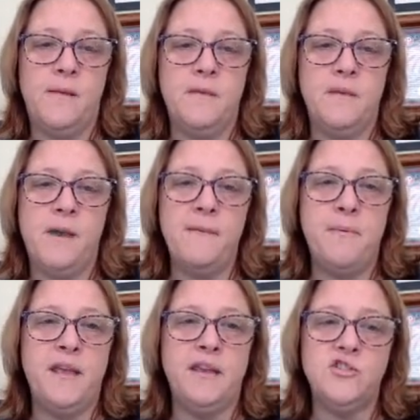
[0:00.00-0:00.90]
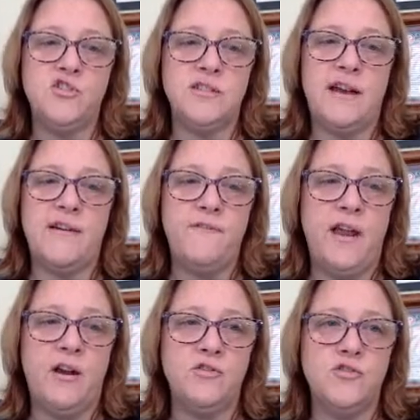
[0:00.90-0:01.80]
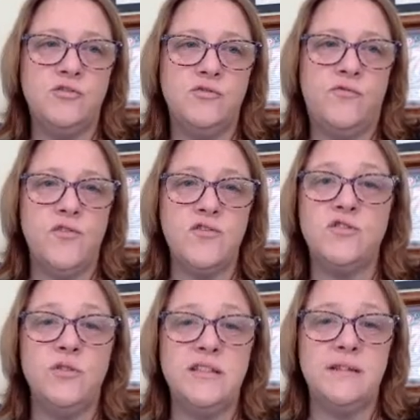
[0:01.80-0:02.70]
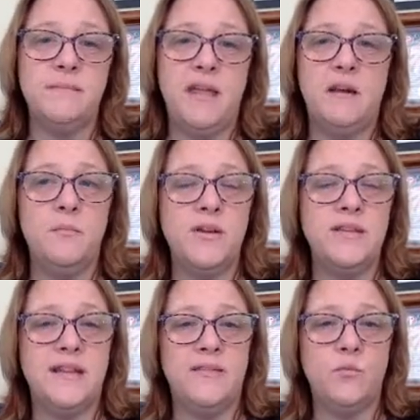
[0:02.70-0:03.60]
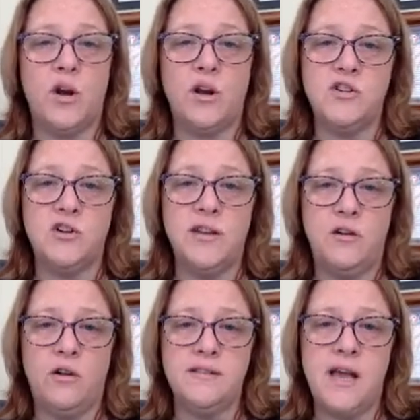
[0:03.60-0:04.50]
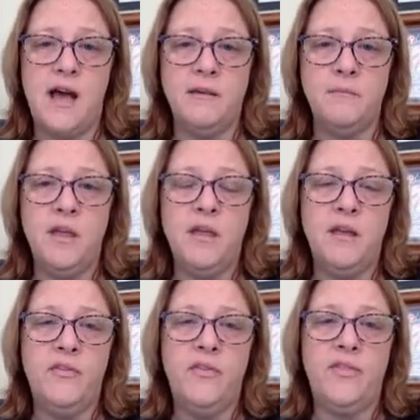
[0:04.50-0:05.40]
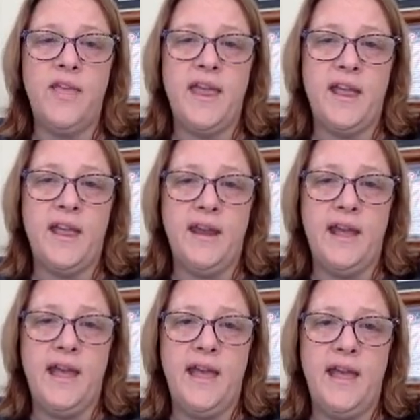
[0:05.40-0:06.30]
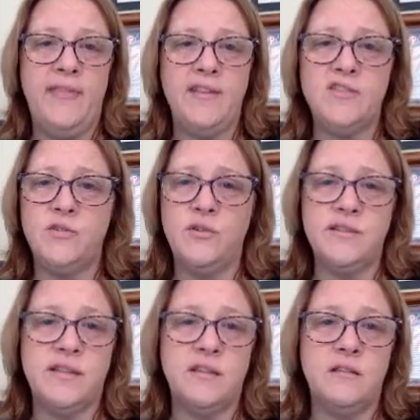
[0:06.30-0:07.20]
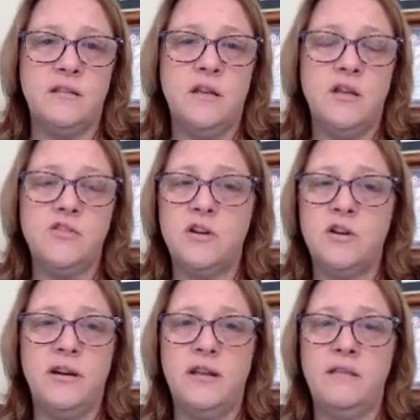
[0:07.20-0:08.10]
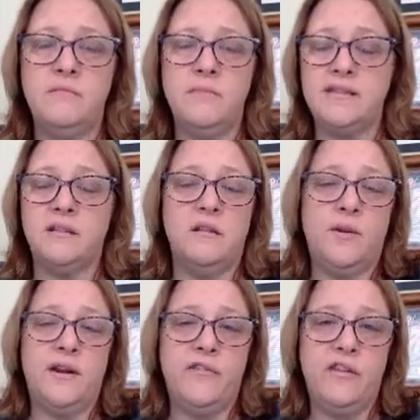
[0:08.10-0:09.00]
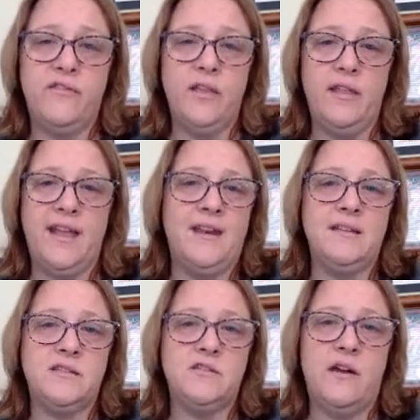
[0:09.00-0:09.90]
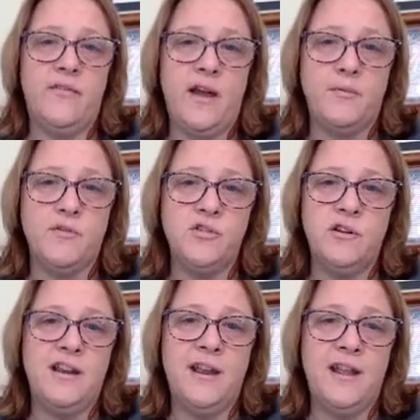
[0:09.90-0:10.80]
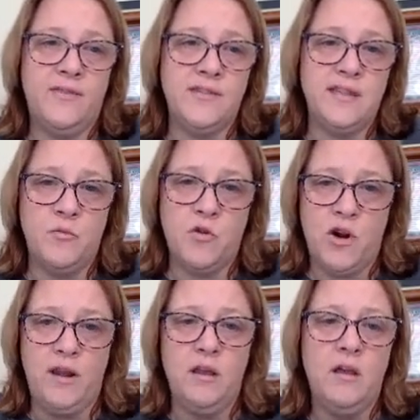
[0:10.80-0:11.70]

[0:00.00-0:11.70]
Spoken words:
In my opinion, it's just not fair for the students that made it a point to get work turned in on time, that they can get an A, and then students can turn it in basically whenever they feel like it and still have the opportunity to get the same grade.